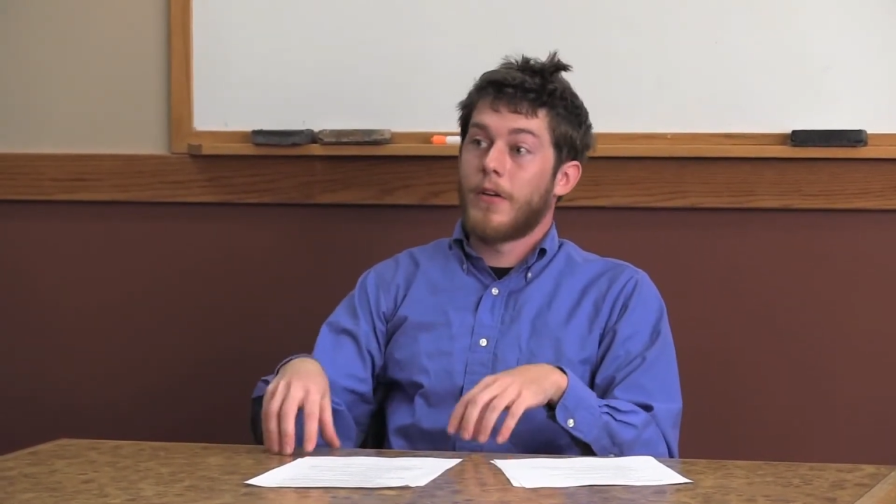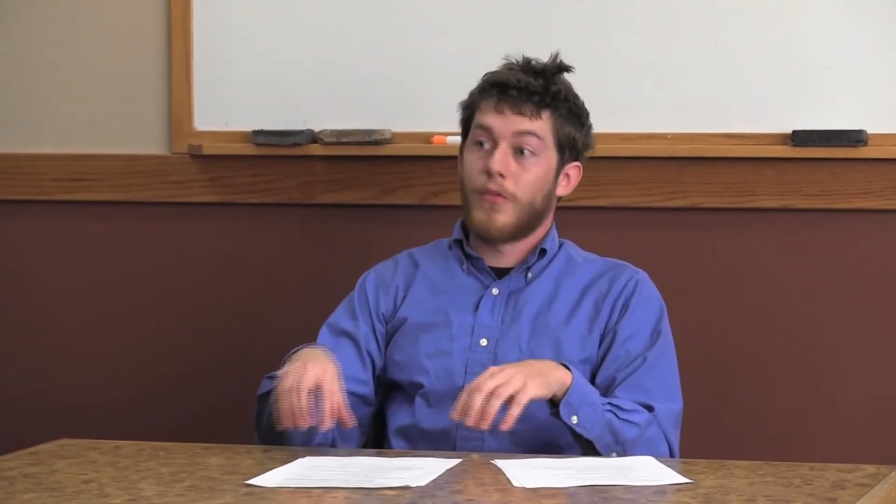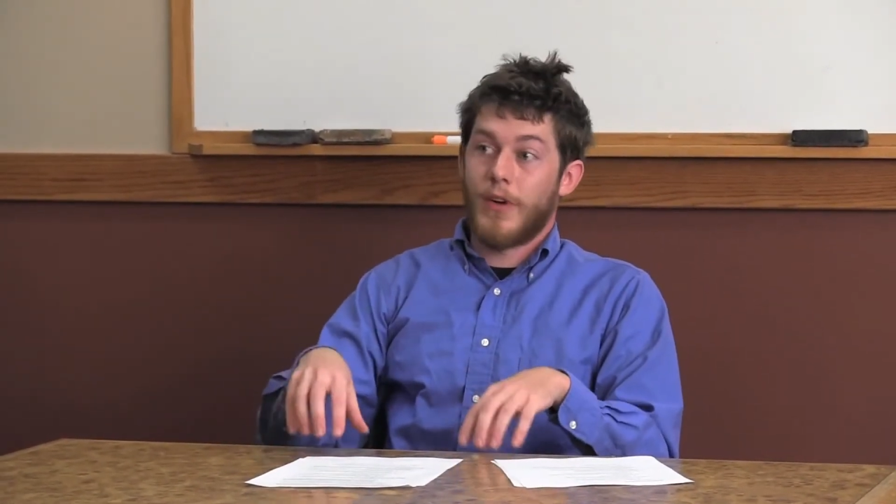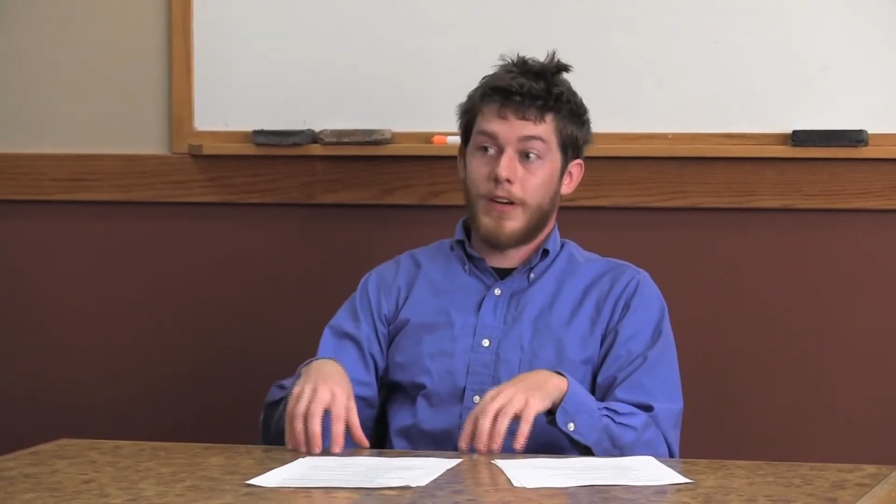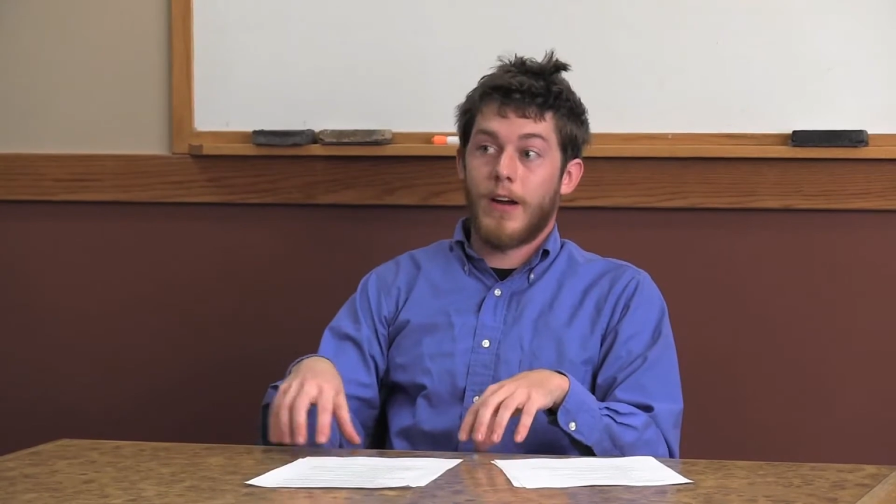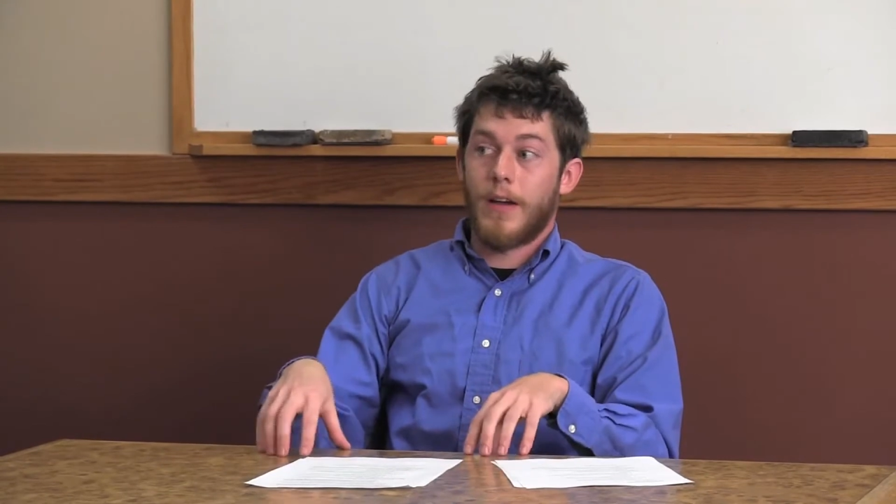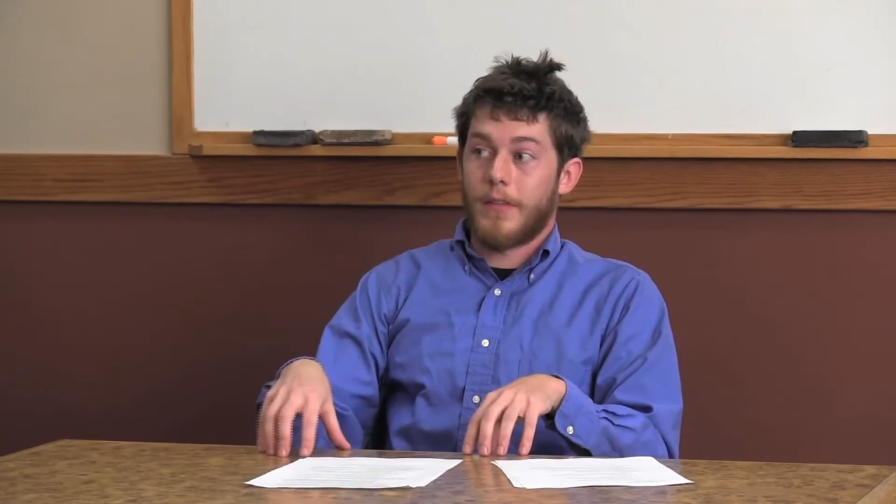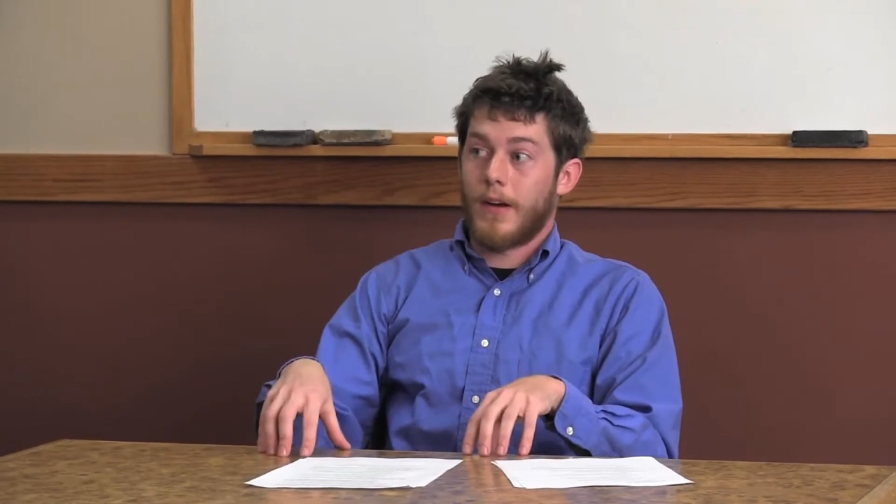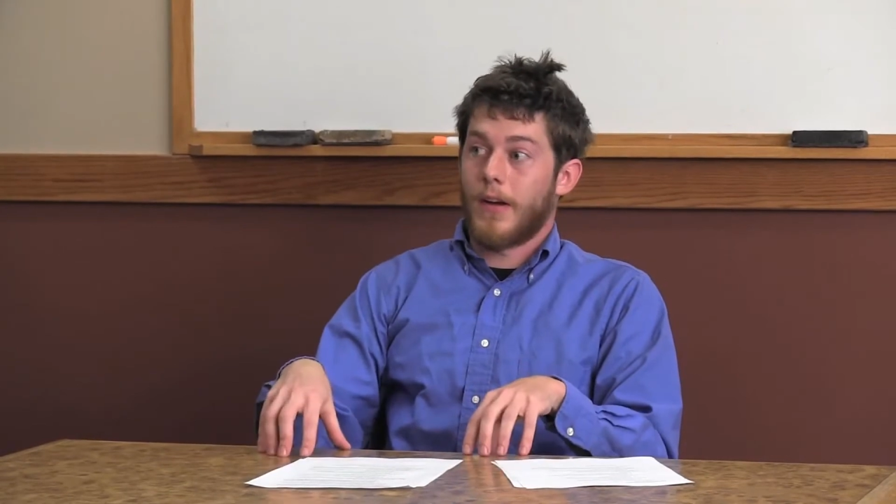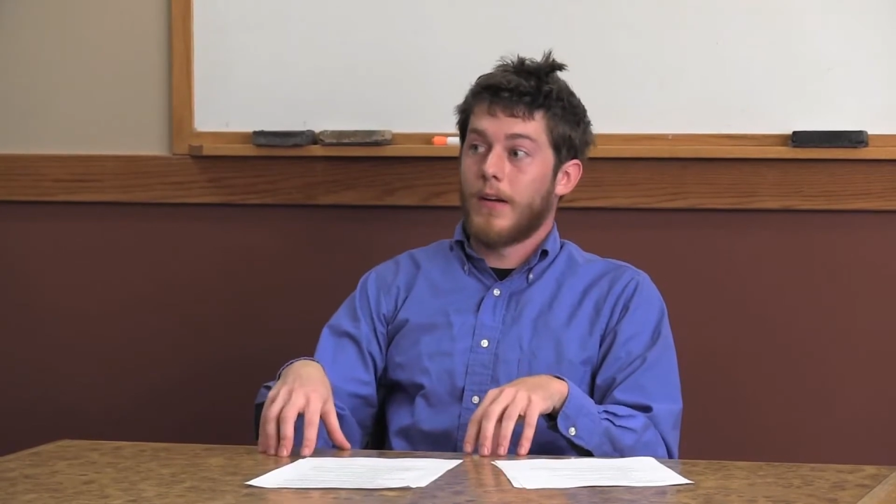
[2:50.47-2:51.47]
when you're out
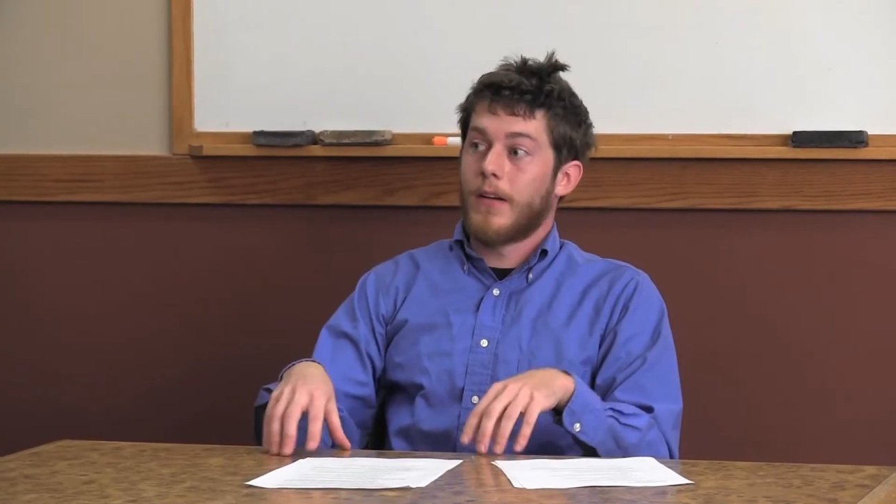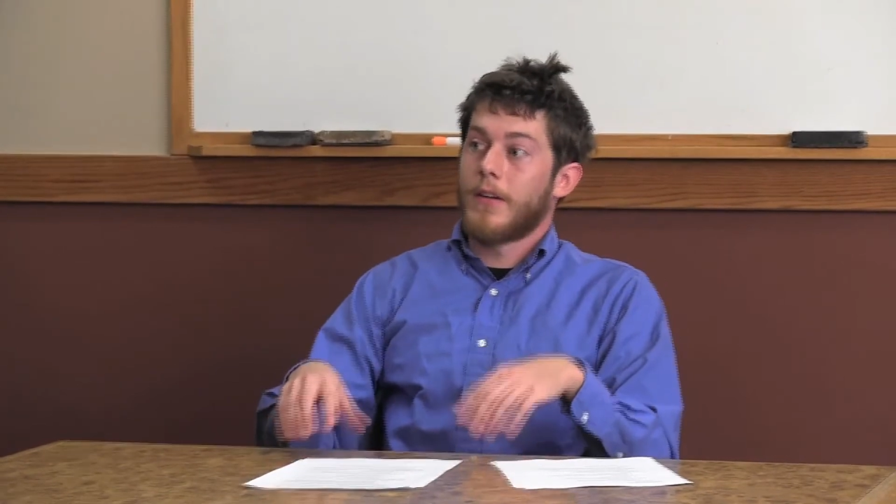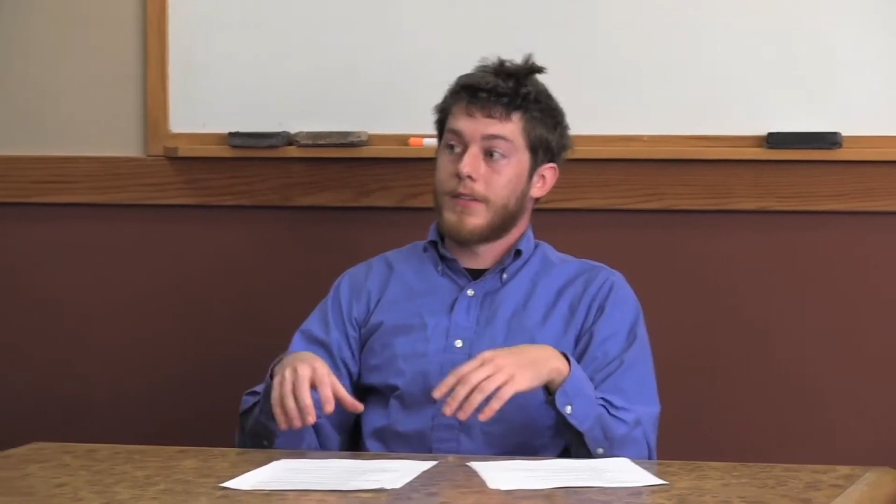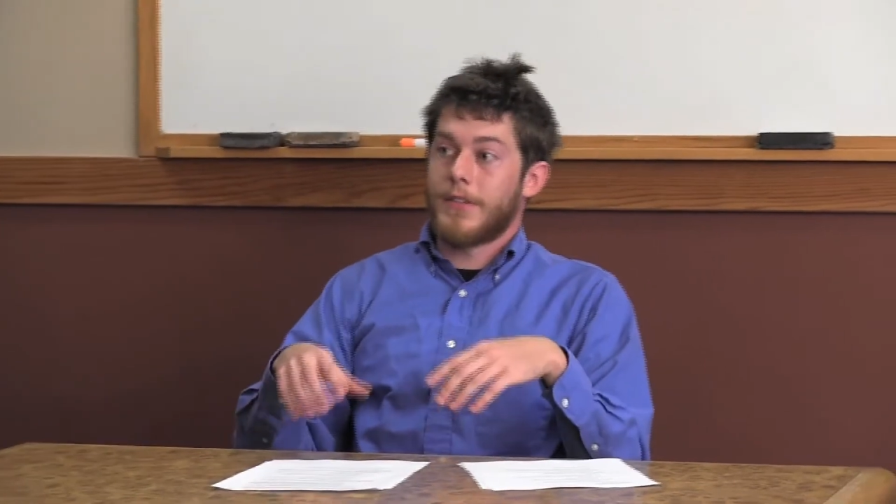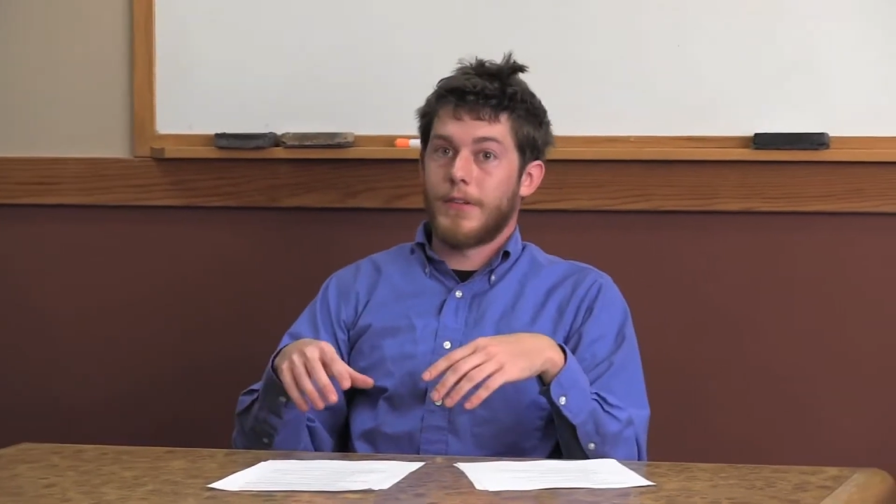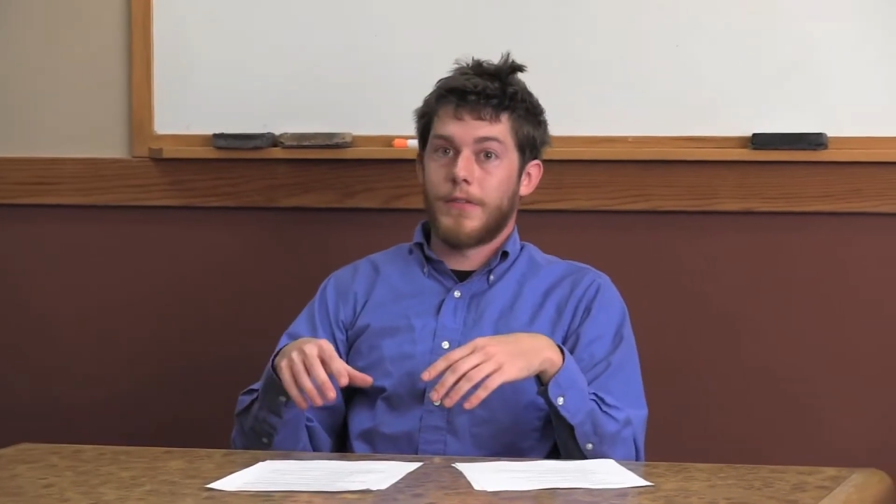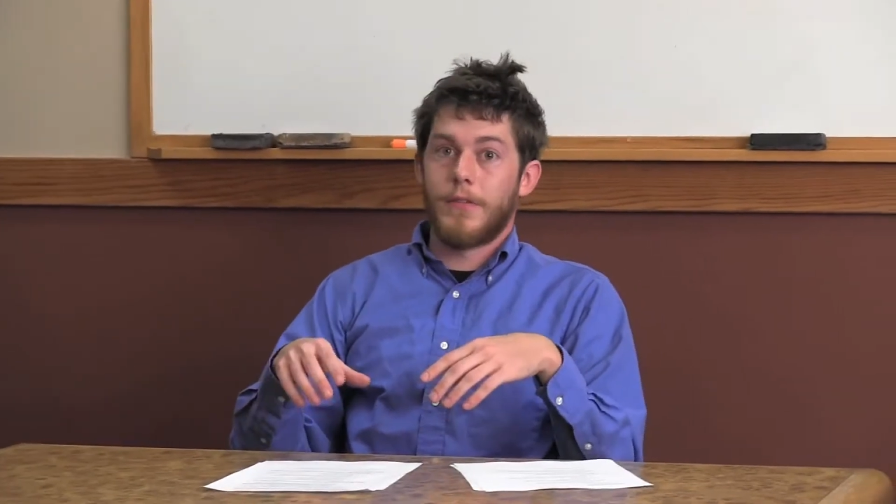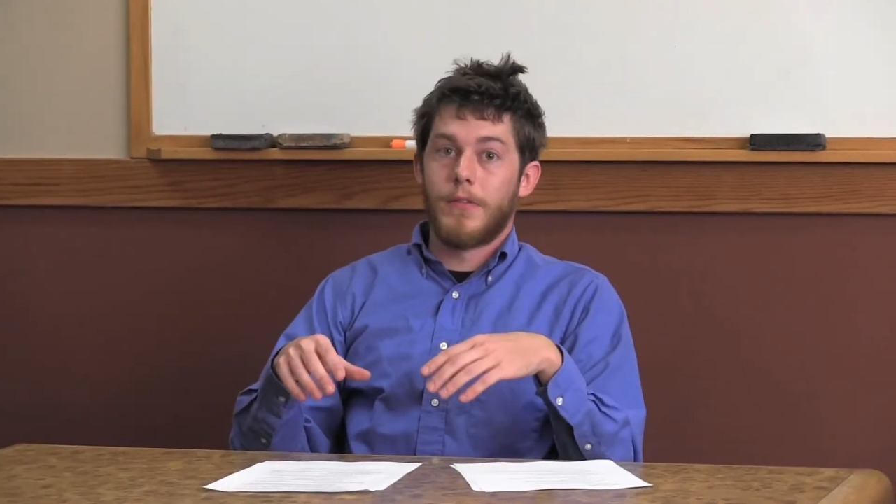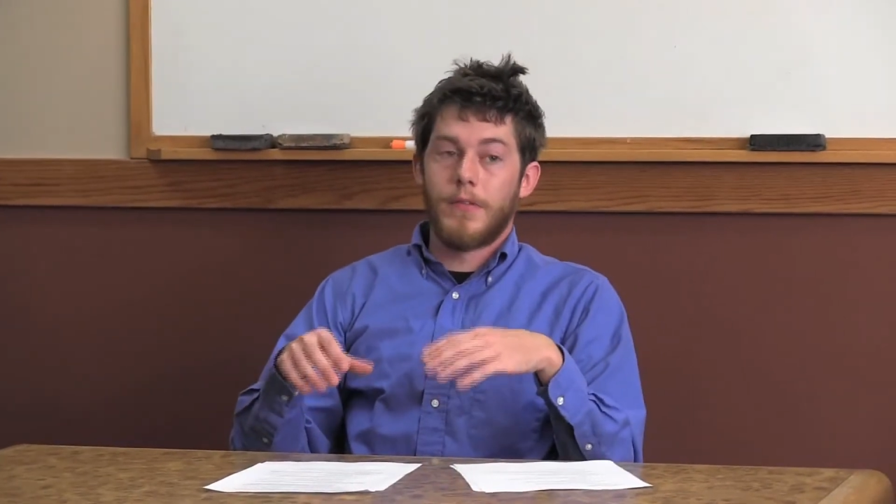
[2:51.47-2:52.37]
there to